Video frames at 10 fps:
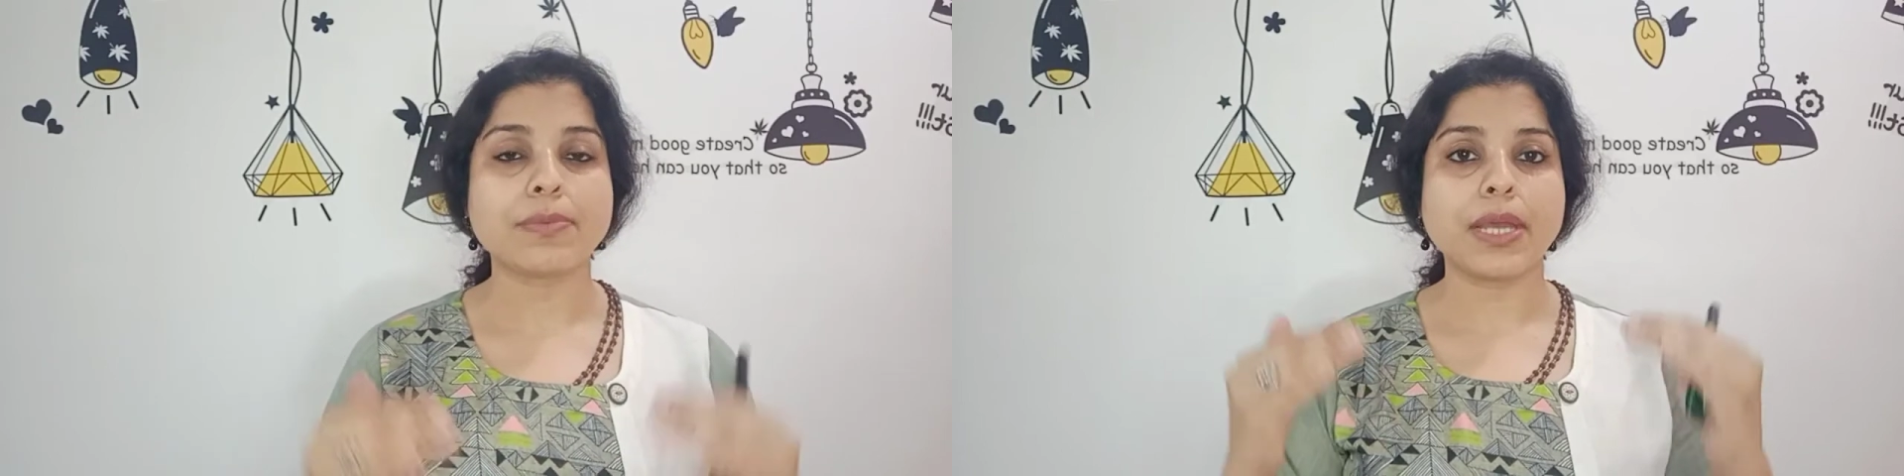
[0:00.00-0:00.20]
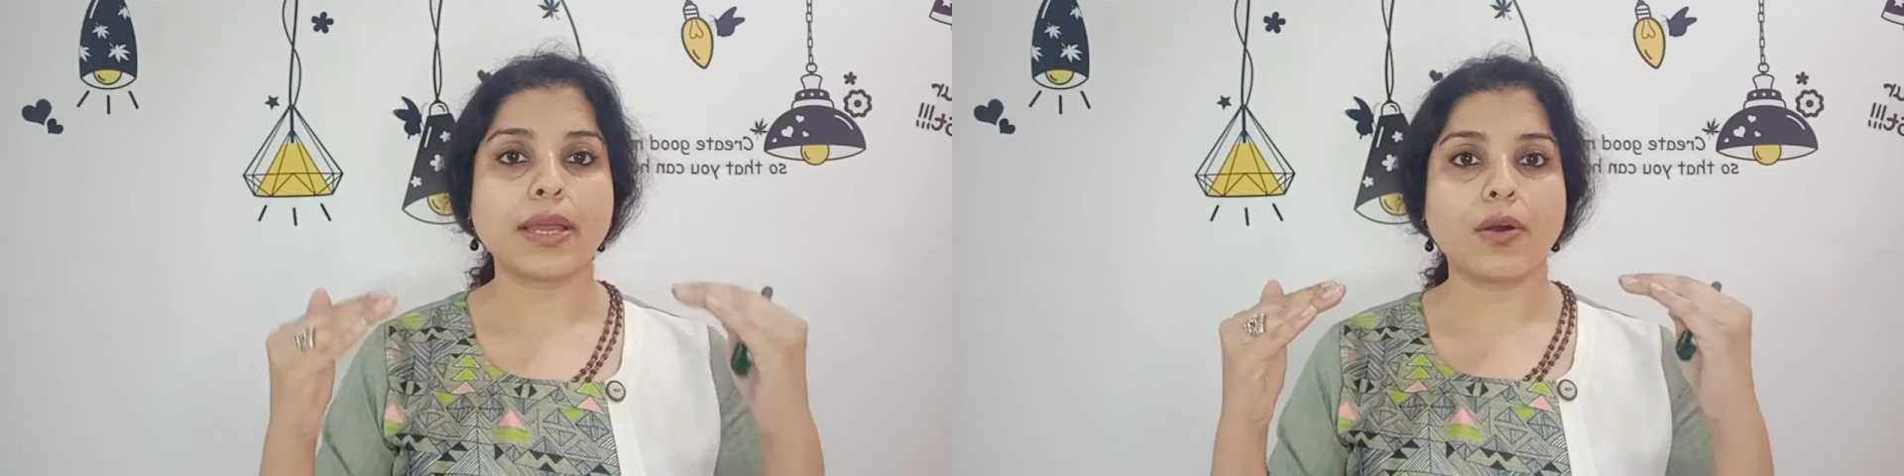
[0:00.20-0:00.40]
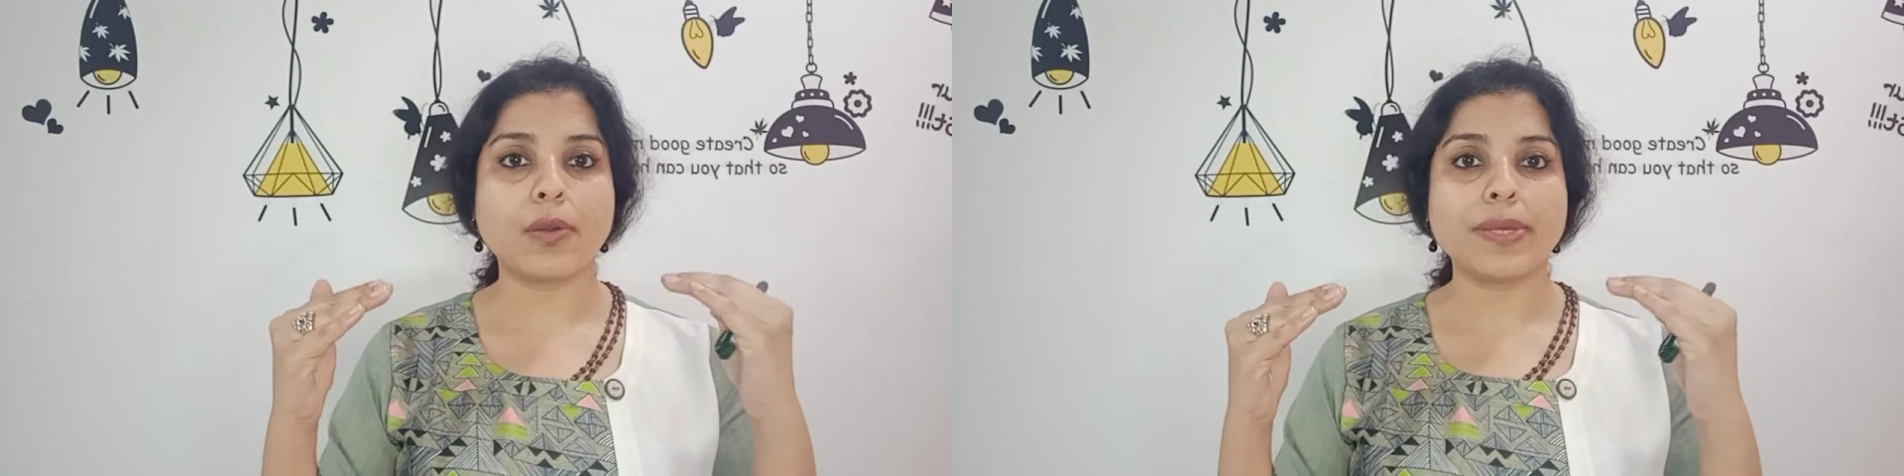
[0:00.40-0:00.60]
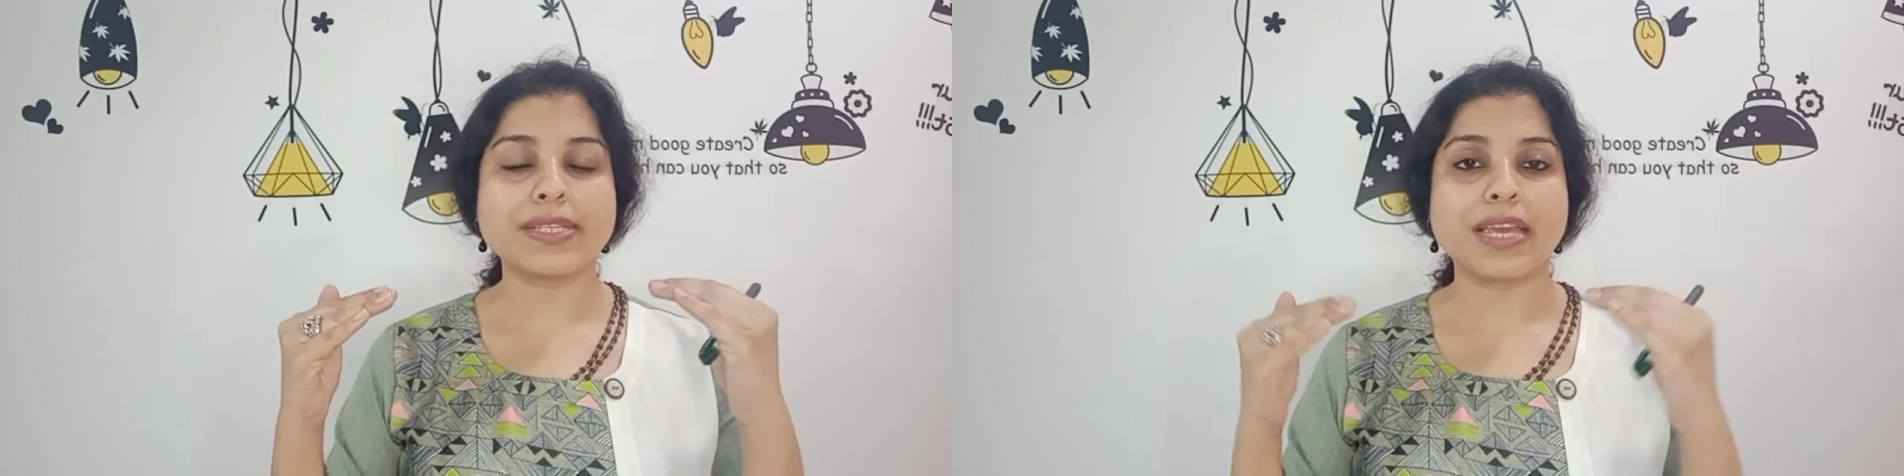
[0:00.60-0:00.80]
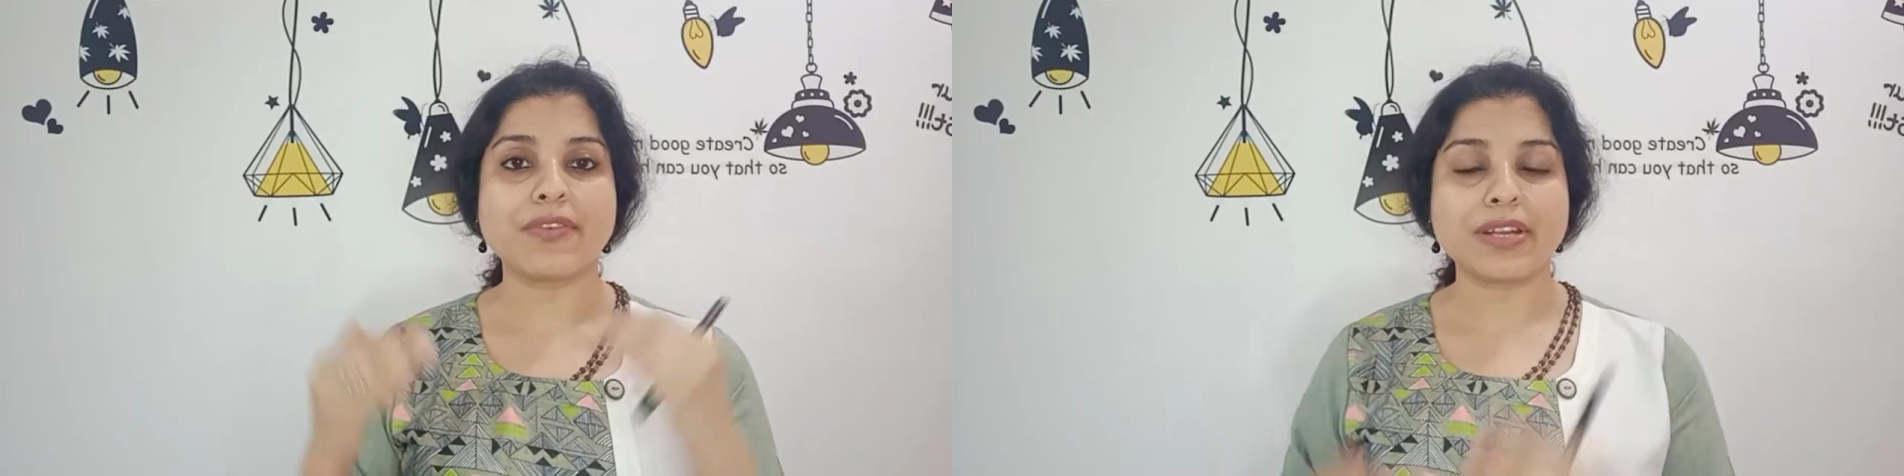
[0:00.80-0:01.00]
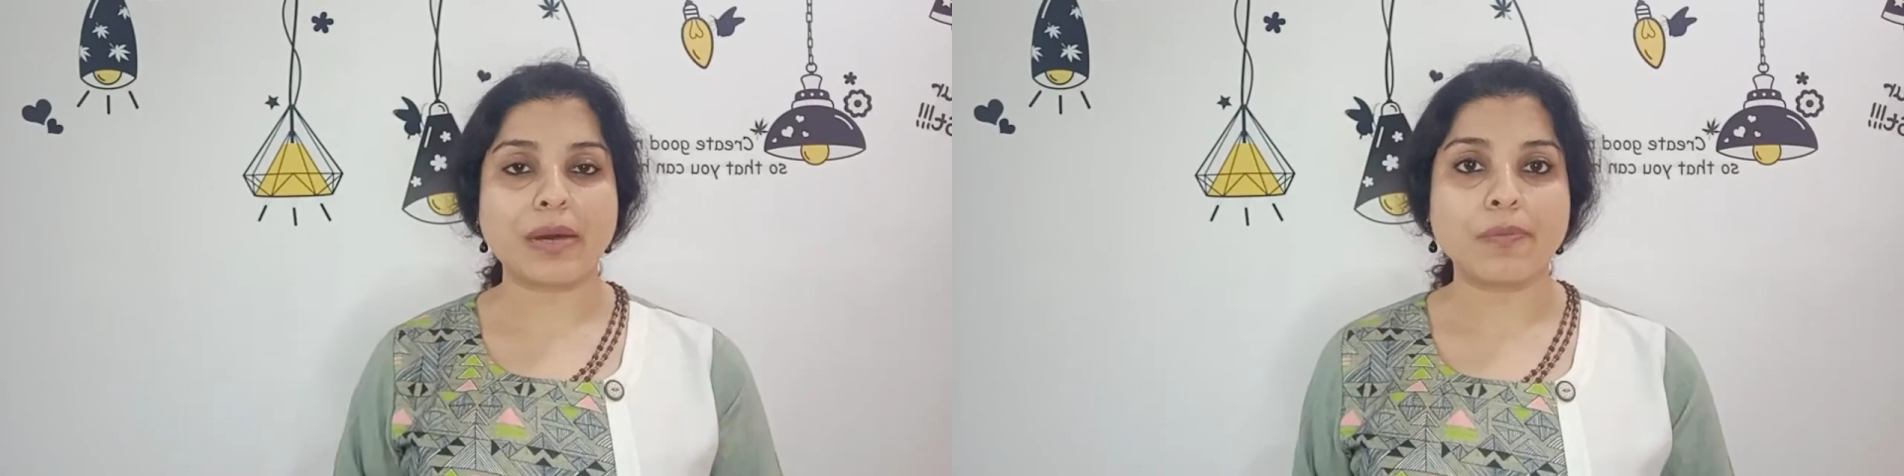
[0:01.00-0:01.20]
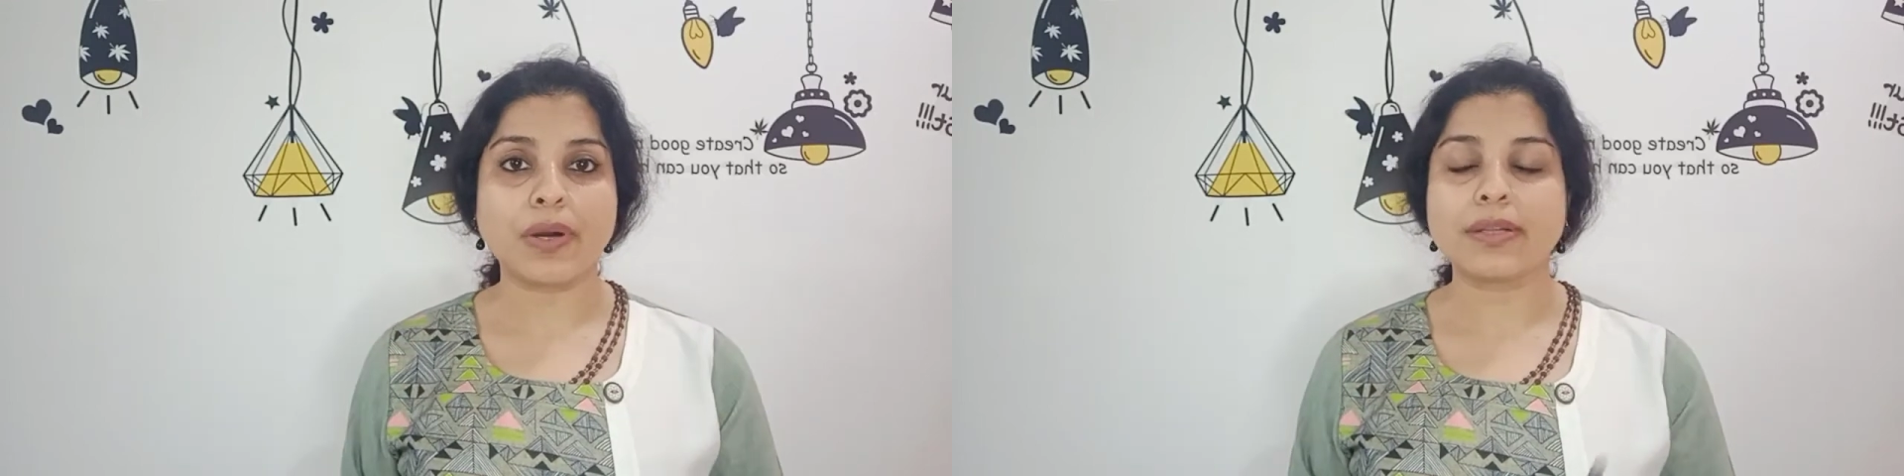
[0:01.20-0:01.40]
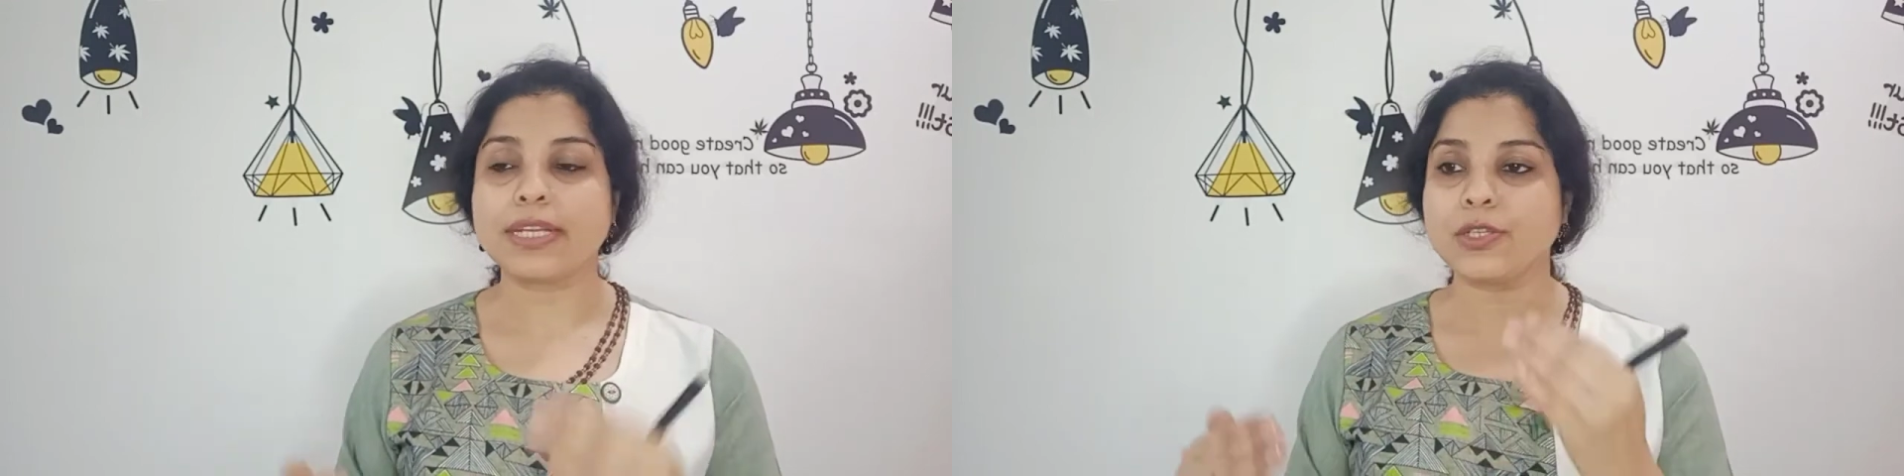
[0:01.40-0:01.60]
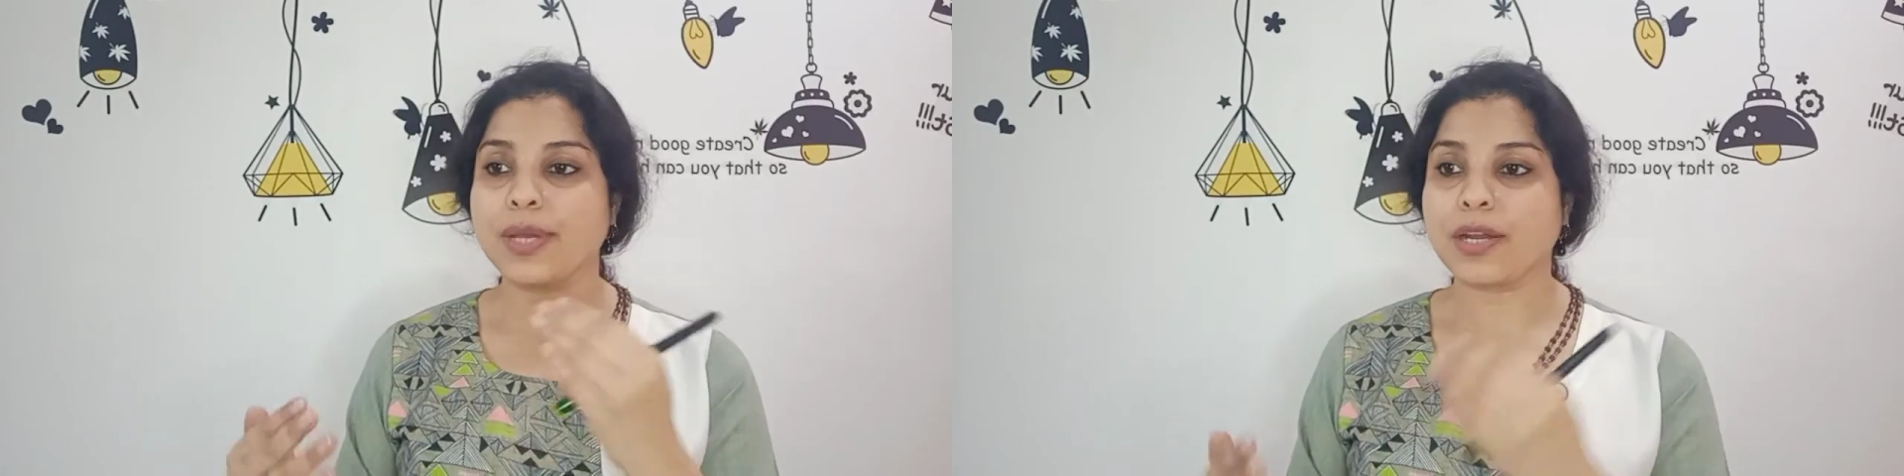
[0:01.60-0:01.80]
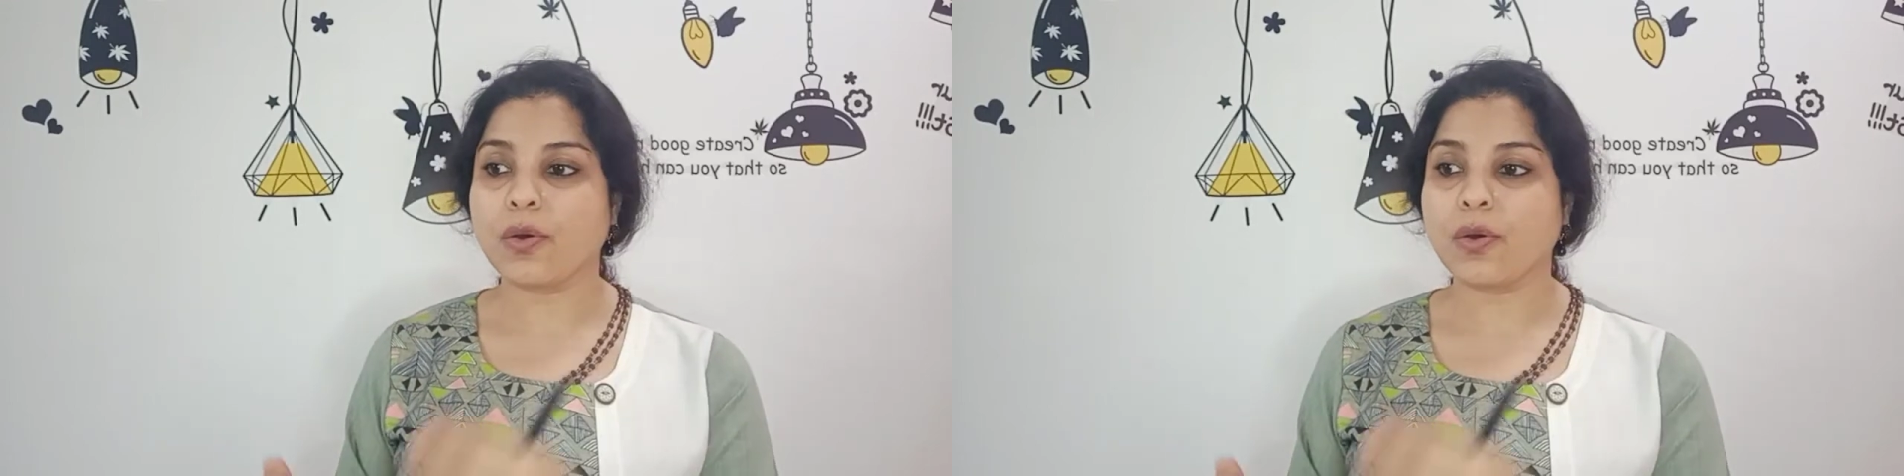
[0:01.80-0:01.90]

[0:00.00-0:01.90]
they always gave a number that you can